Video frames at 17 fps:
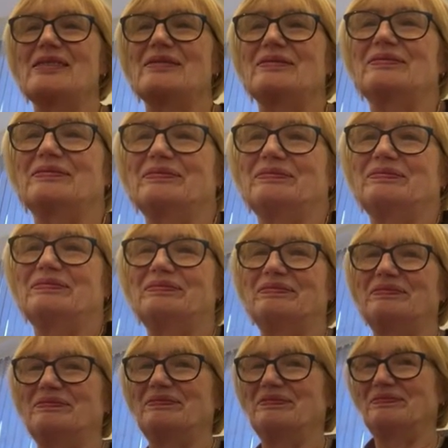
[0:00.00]

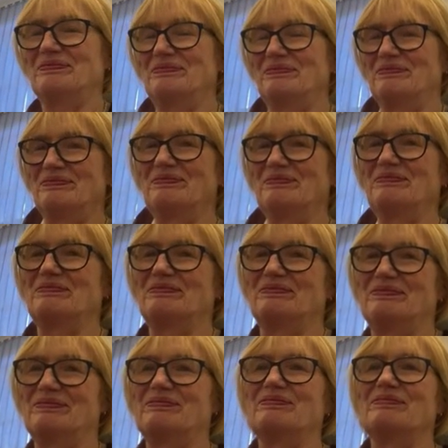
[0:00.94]

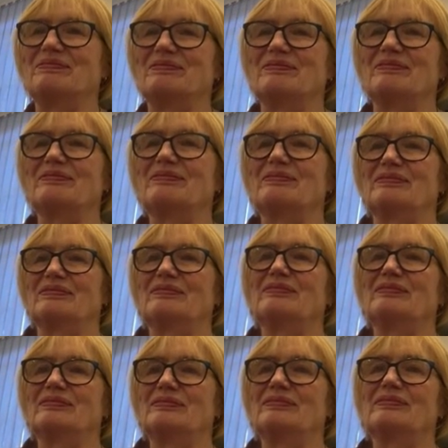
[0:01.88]

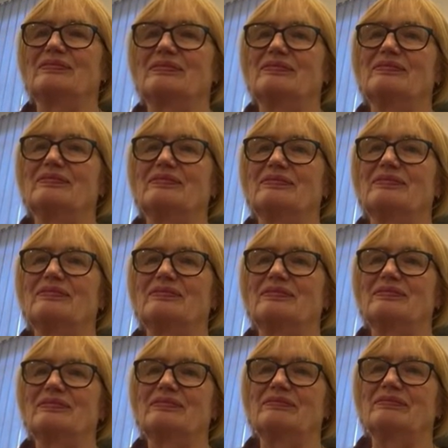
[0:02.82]

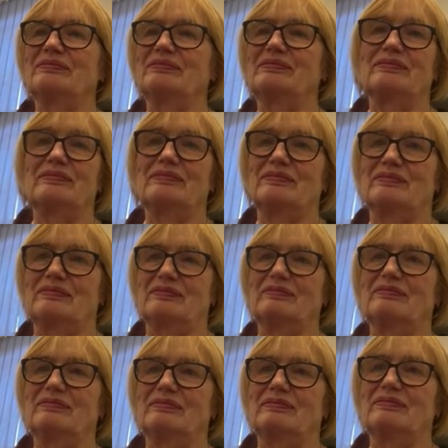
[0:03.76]

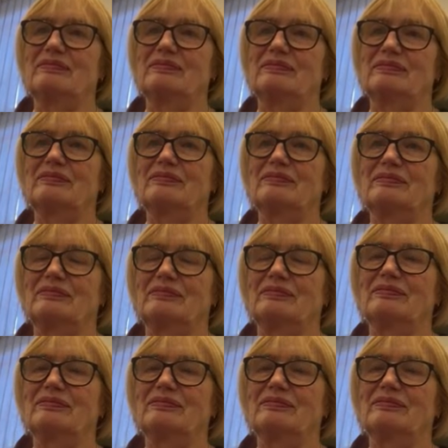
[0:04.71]
No words are spoken by the person on screen.